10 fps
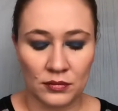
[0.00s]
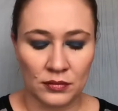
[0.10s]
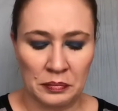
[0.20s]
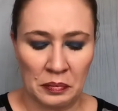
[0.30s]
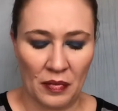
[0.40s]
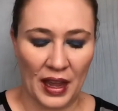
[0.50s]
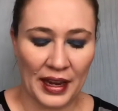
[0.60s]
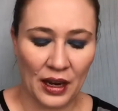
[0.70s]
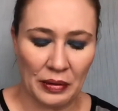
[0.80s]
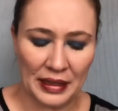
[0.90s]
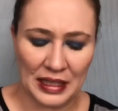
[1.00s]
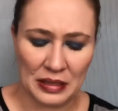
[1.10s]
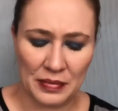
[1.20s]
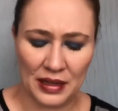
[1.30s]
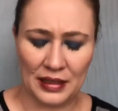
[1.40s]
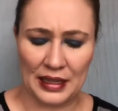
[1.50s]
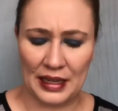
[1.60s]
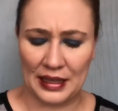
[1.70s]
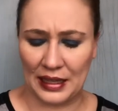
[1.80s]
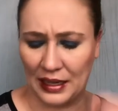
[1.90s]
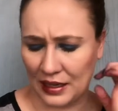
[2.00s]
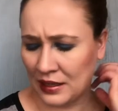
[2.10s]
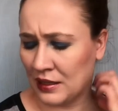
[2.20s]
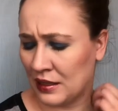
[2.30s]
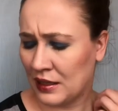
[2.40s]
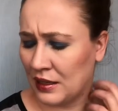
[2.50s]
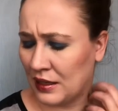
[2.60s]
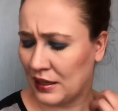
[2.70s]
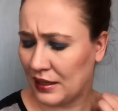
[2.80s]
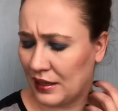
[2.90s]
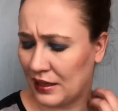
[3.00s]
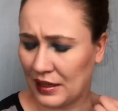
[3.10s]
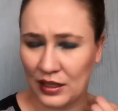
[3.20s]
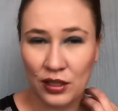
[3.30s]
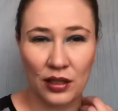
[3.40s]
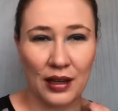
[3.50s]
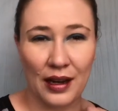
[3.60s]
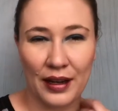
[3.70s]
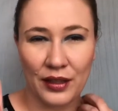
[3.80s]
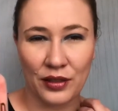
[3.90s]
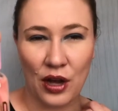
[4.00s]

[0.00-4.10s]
Hmm, I can't really smell anything. I don't know.